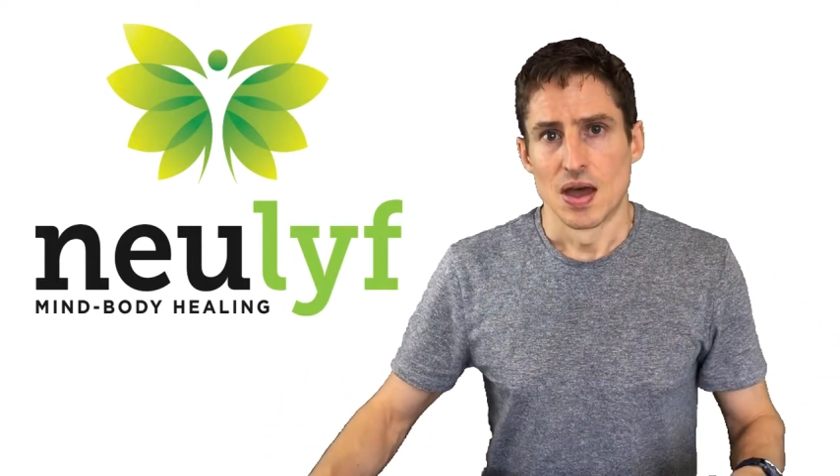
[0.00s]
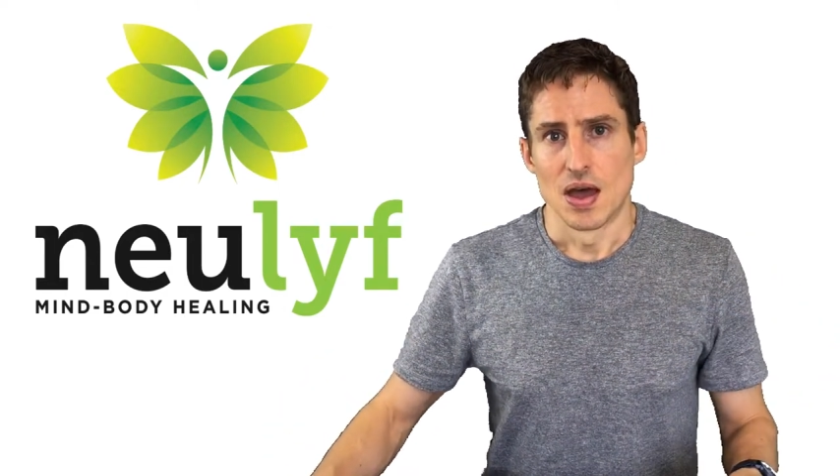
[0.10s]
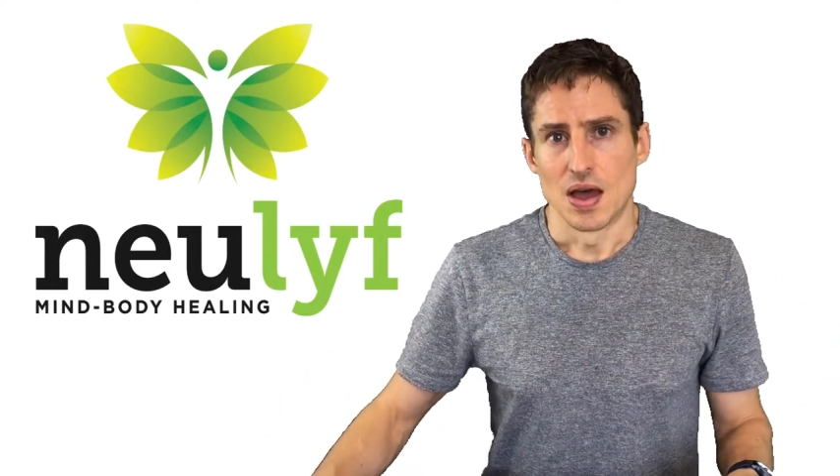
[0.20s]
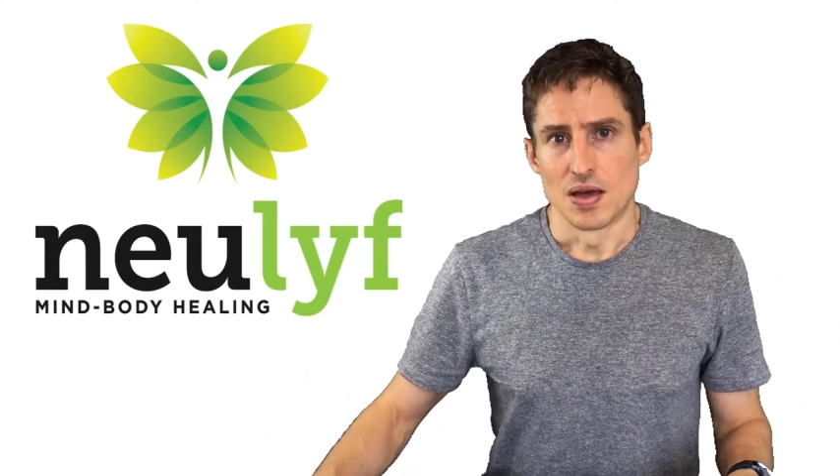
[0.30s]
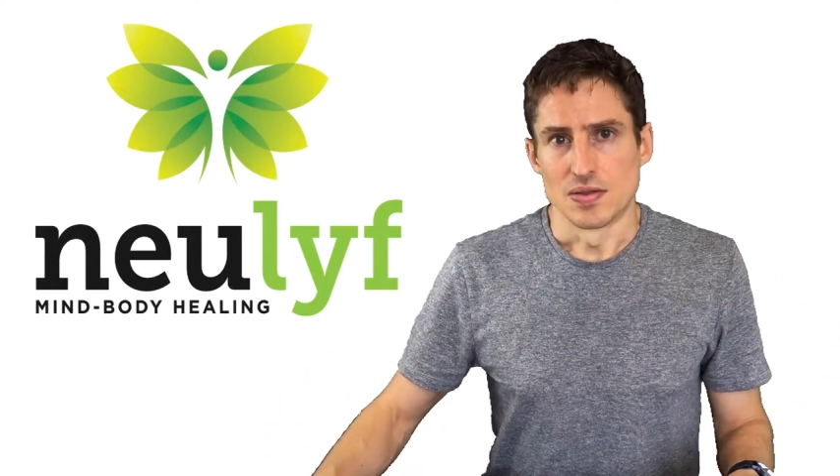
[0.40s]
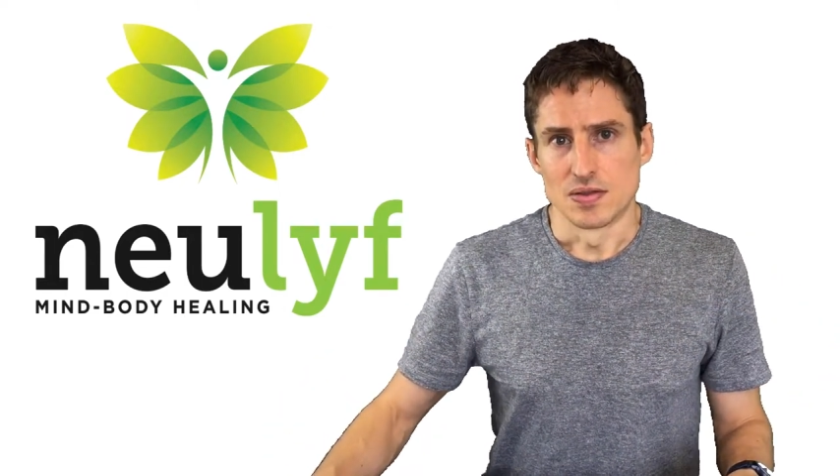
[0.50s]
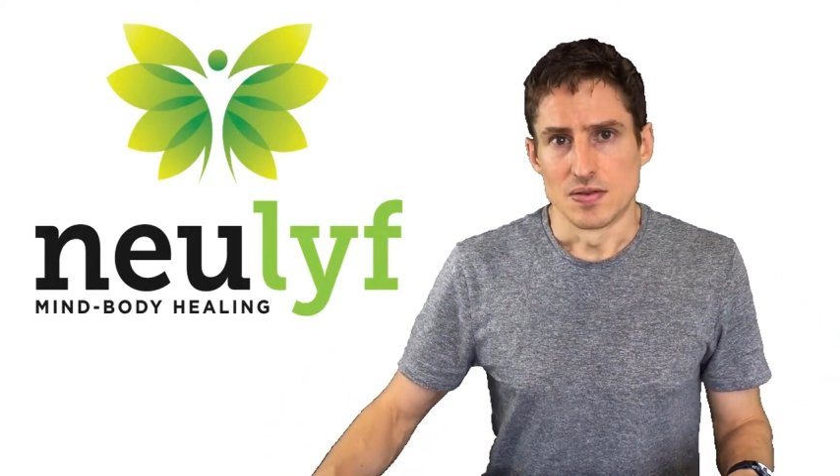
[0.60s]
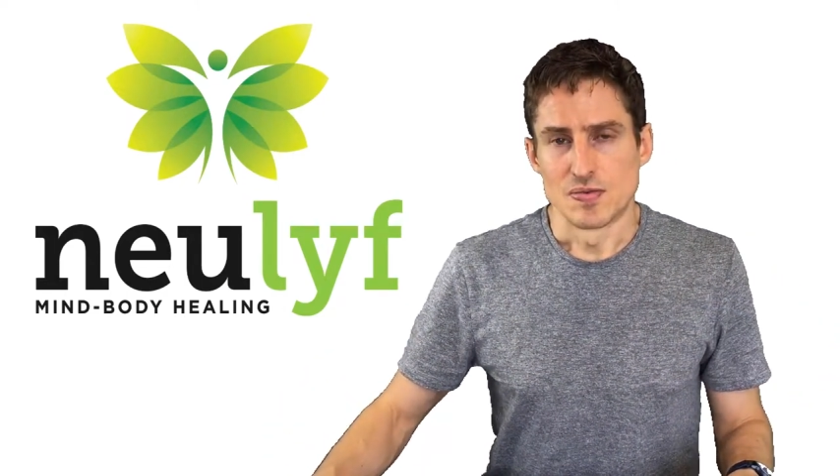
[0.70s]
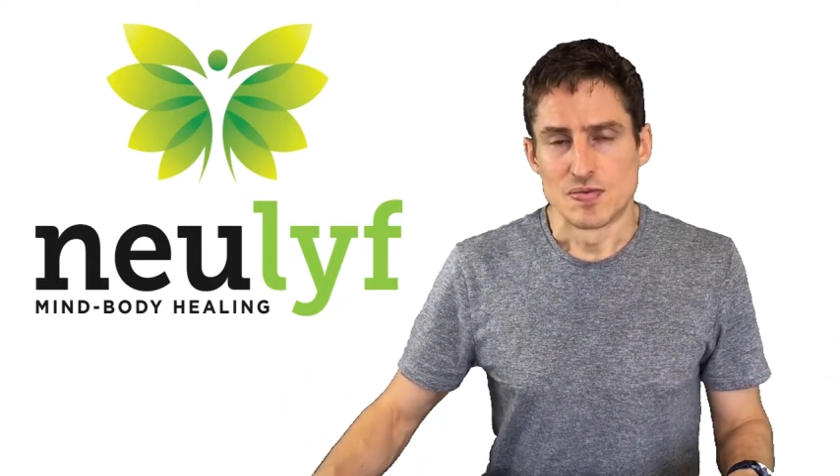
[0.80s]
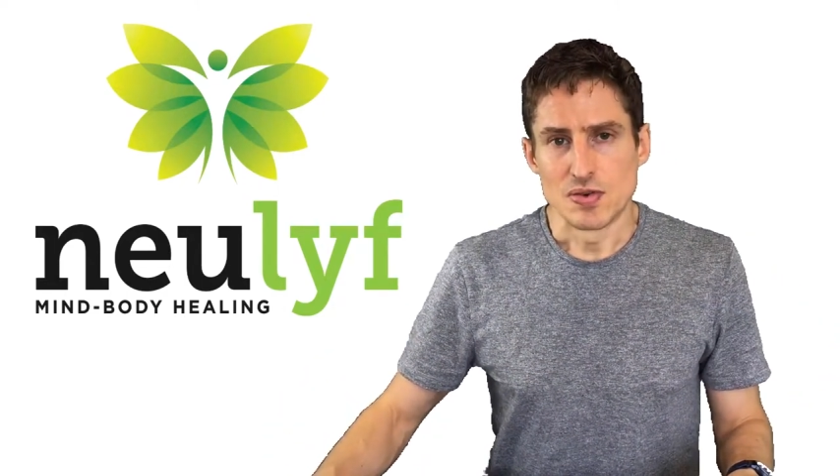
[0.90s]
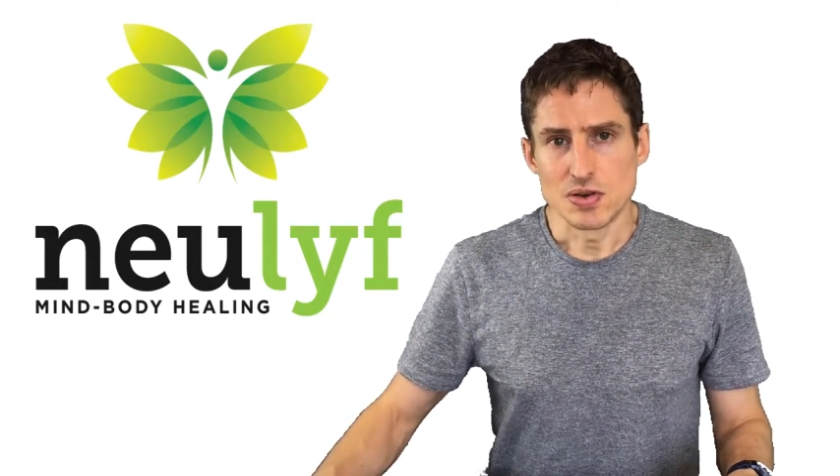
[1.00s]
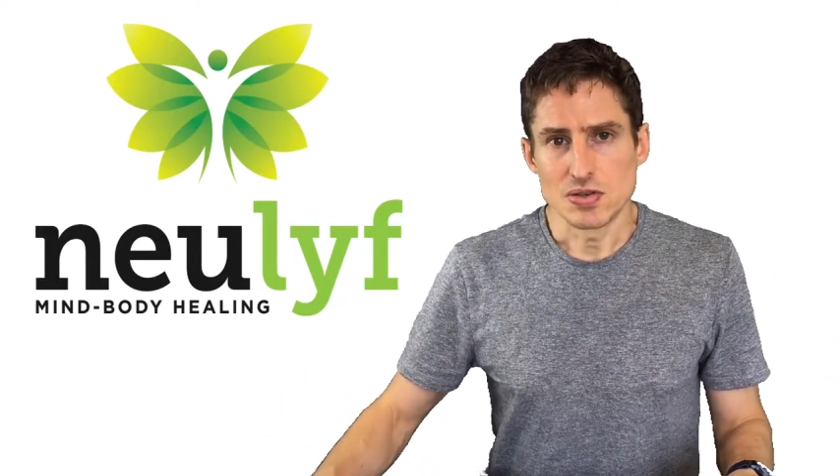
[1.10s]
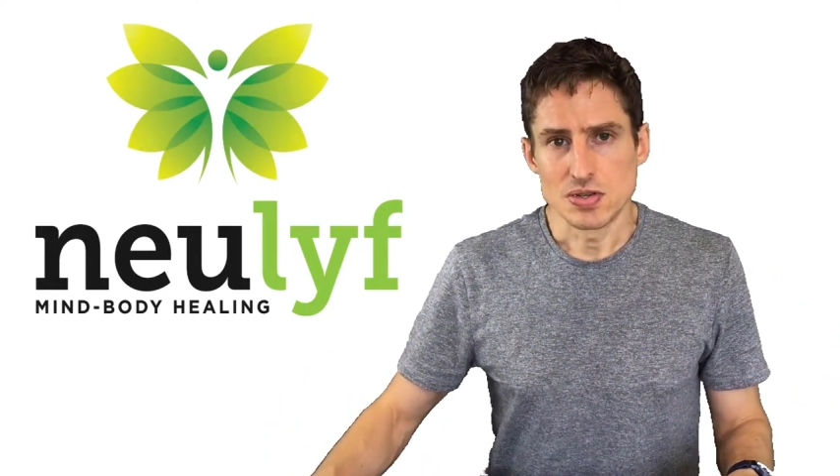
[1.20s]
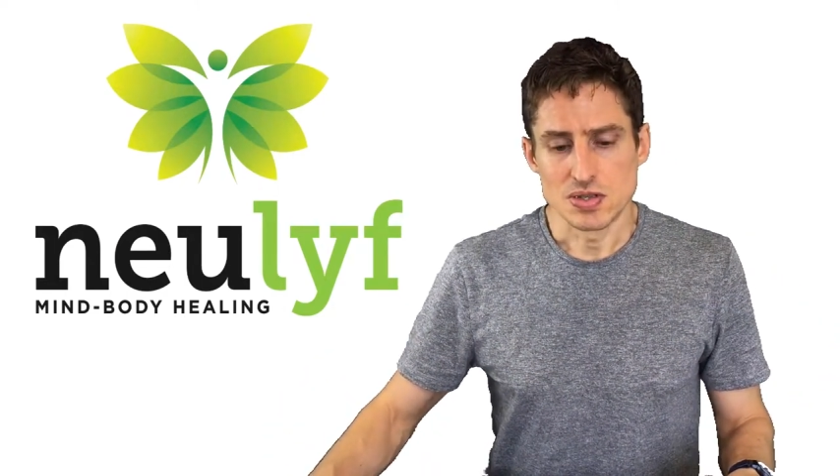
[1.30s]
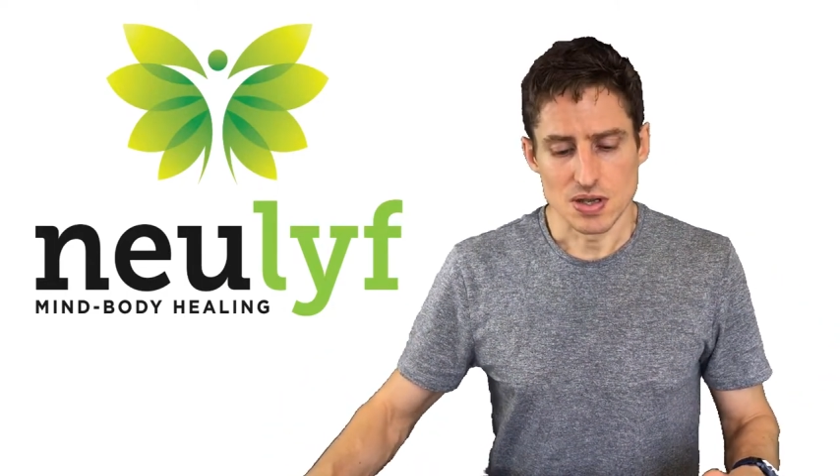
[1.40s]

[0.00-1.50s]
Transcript: And the first,